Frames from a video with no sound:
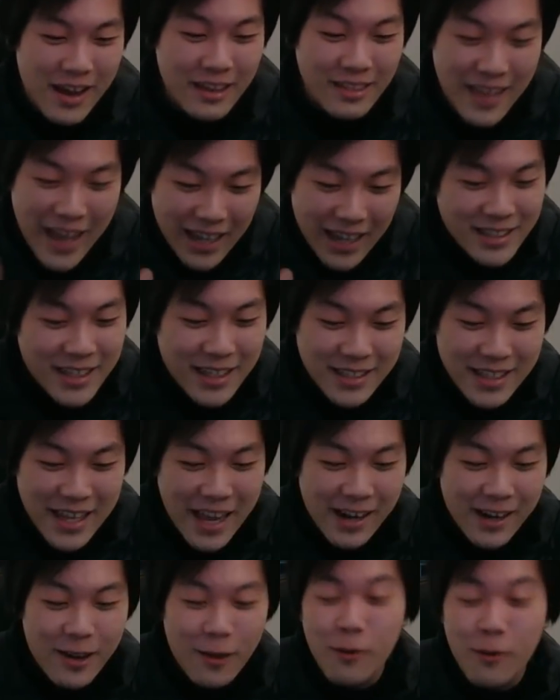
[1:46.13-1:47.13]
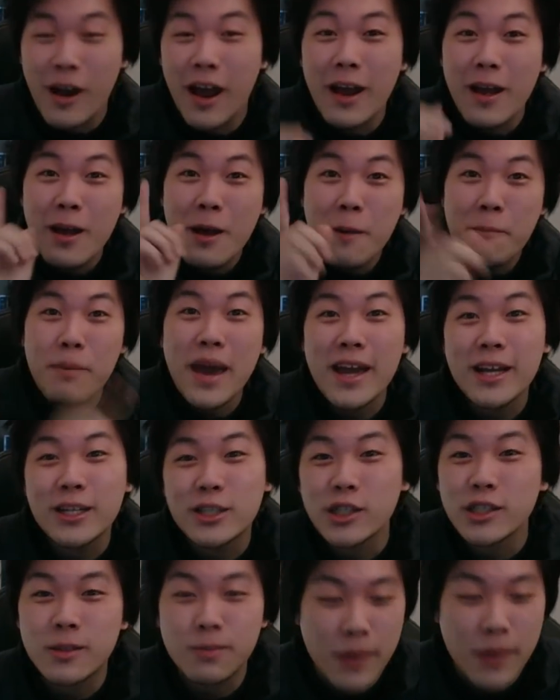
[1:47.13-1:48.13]
That's exactly why
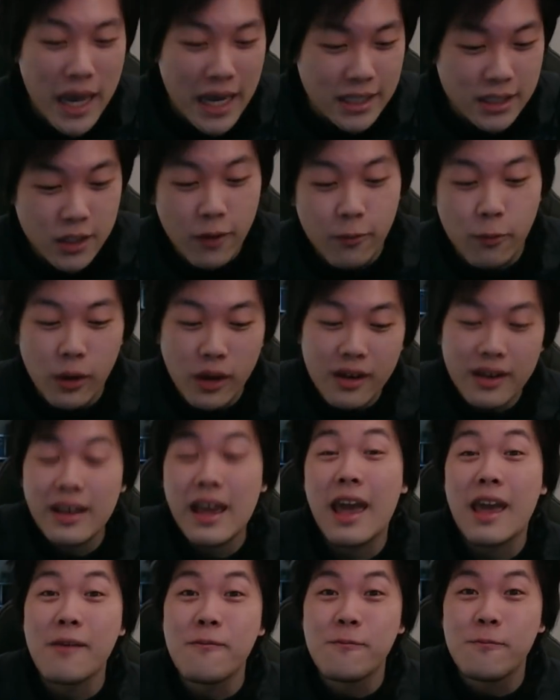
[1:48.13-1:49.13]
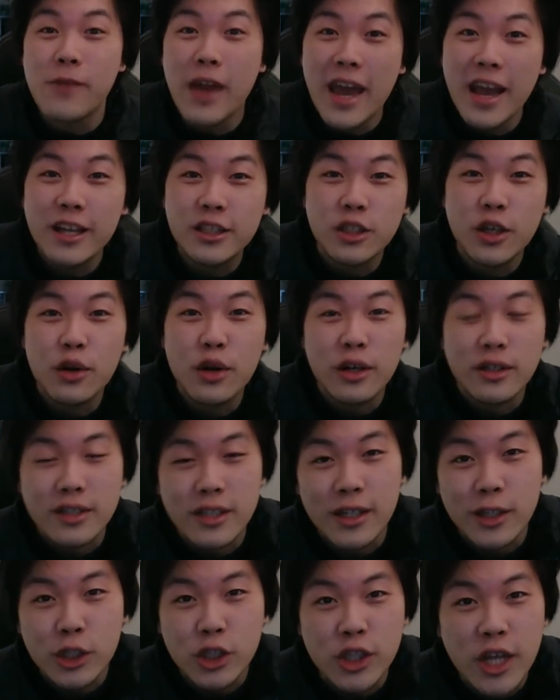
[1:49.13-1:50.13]
patience pays off. We're going to get Invasion
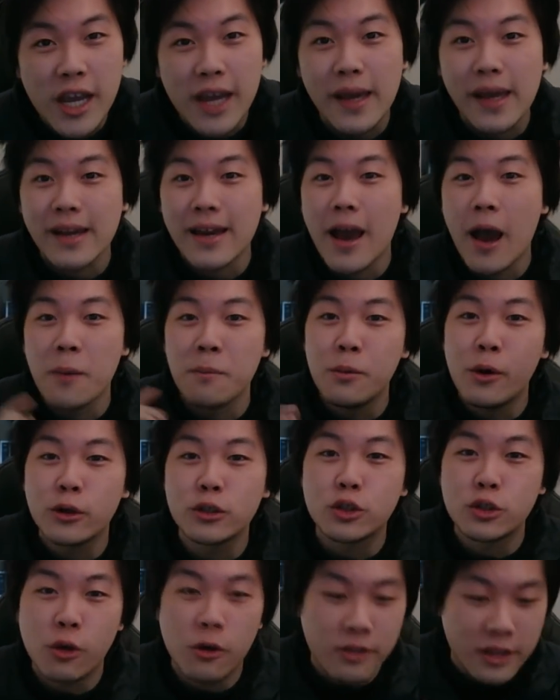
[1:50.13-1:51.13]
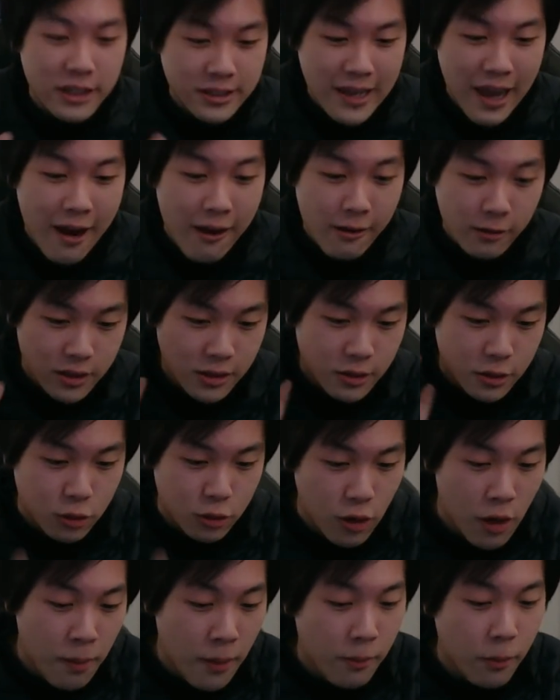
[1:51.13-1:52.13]
Tashigi. Now, I'm not sure this character is
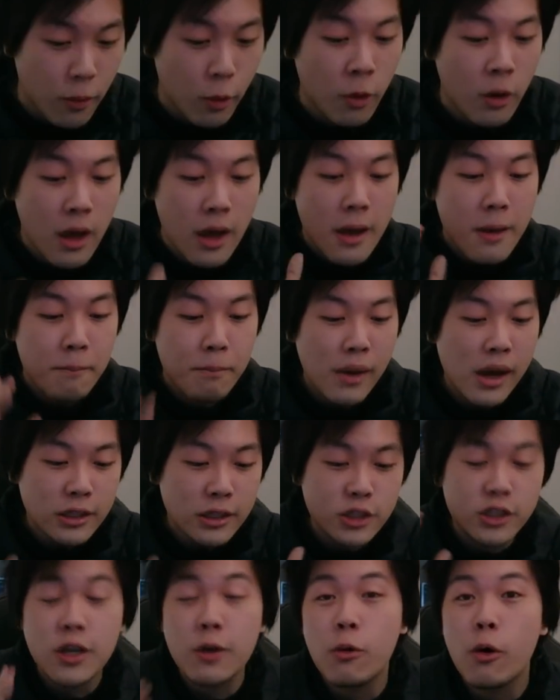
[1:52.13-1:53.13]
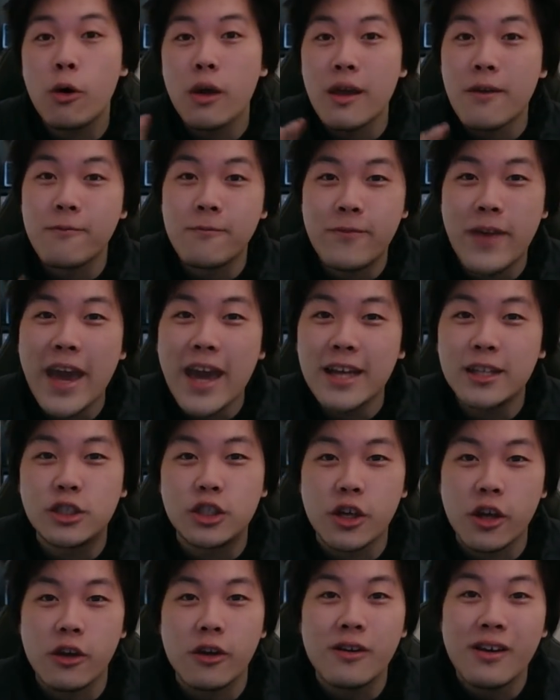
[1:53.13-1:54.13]
droppable, but she will invade
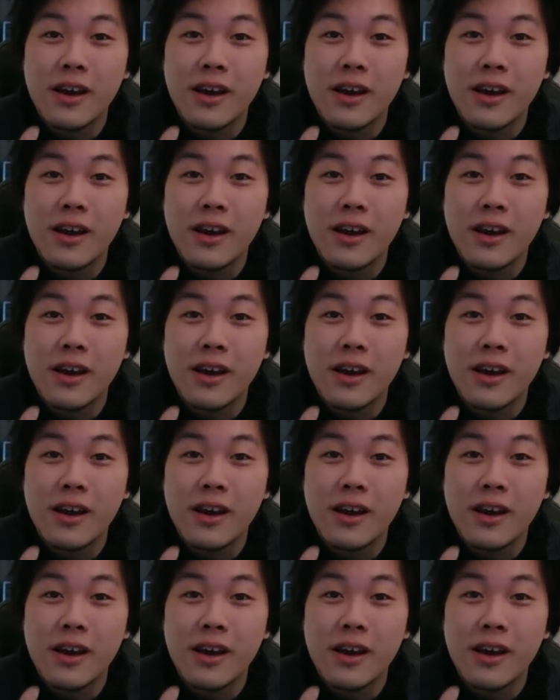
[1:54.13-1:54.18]
you